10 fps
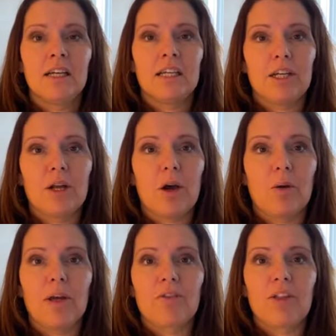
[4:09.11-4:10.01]

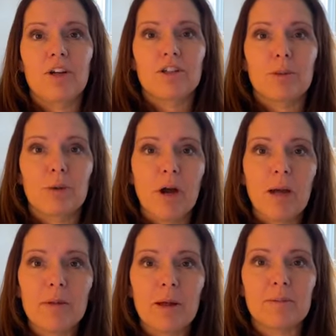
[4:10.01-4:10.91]
if there's a
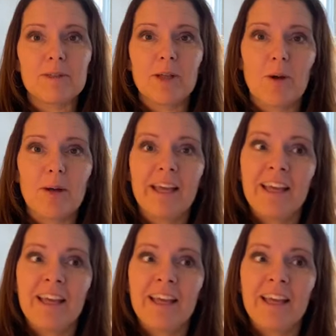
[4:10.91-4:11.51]
problem. So